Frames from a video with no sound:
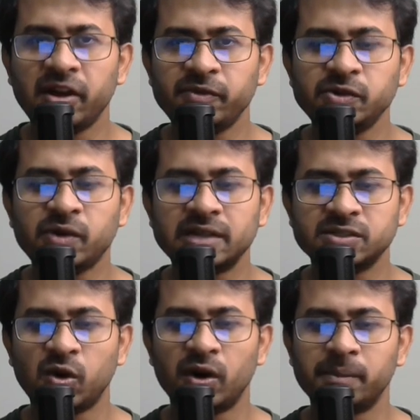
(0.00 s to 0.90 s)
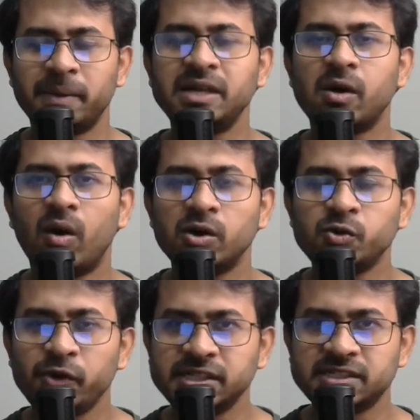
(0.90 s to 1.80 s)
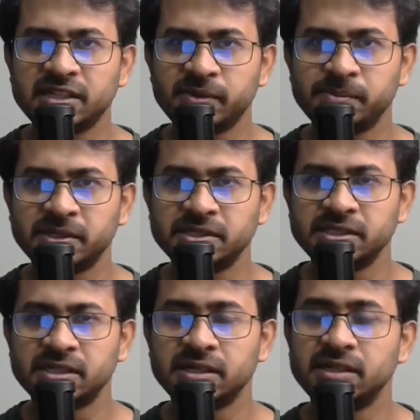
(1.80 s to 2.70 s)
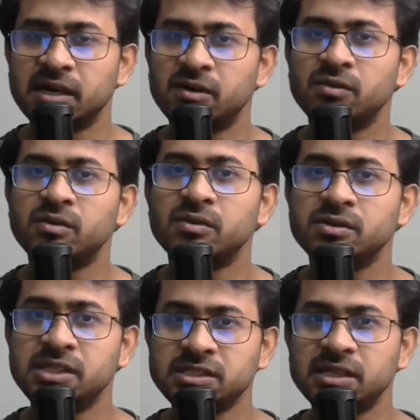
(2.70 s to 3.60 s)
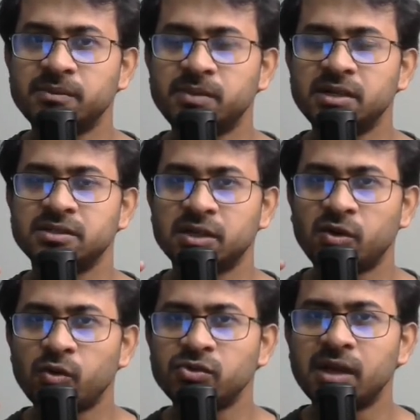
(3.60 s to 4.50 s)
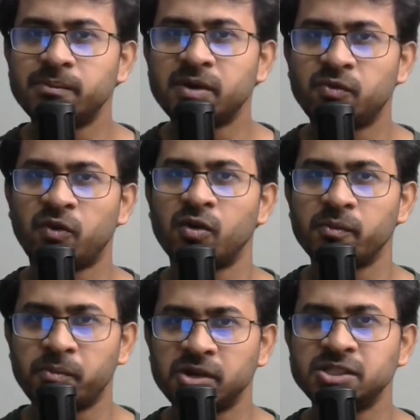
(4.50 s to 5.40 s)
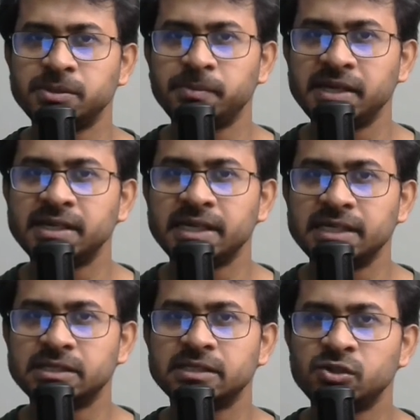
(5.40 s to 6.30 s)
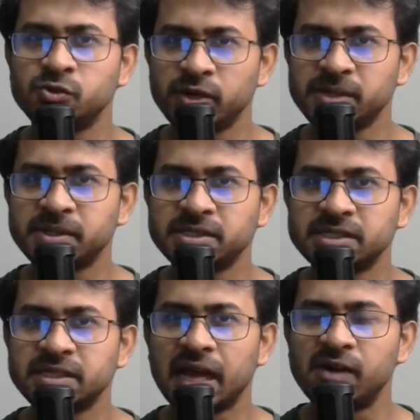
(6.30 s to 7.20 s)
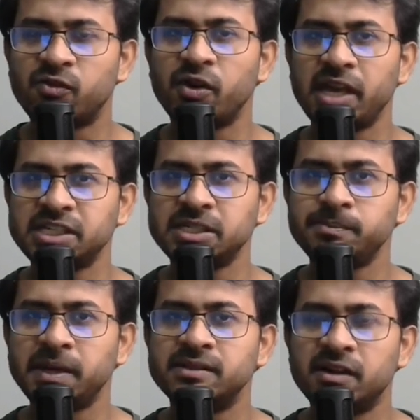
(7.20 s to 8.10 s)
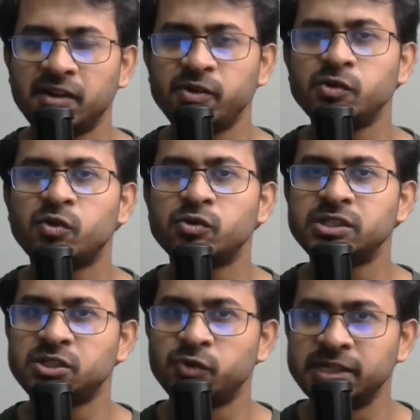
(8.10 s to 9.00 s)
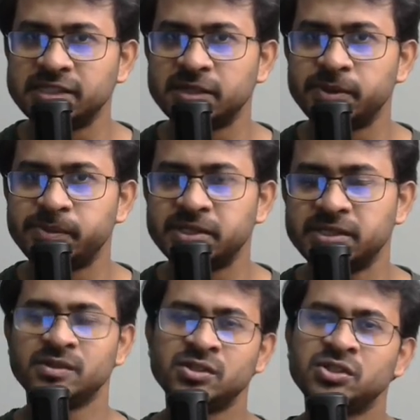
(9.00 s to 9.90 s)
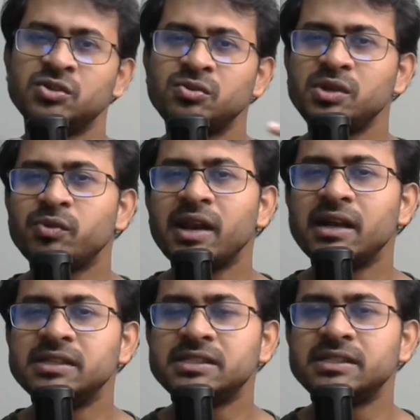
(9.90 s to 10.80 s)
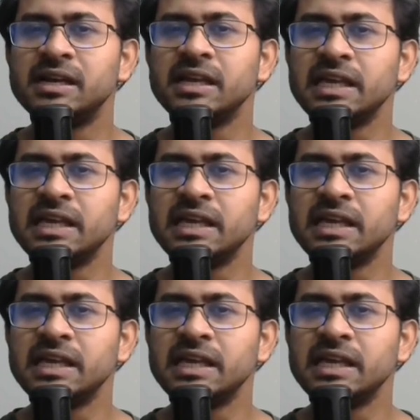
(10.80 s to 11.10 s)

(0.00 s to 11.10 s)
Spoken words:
revenue has gone up by 27%. Now, this number, the growth number for Berger Paint is 20%, and for Asian Paint, the revenue growth is 27%. So you can understand,